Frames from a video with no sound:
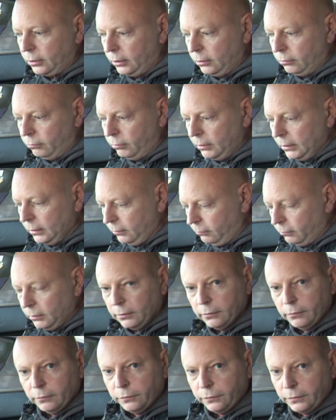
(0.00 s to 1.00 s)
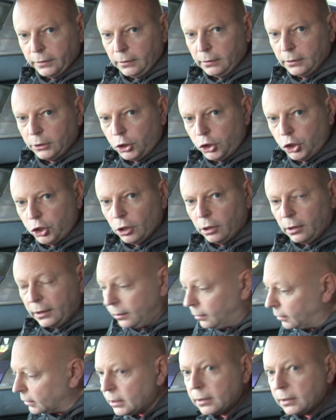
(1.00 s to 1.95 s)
you really will feel a jolt in the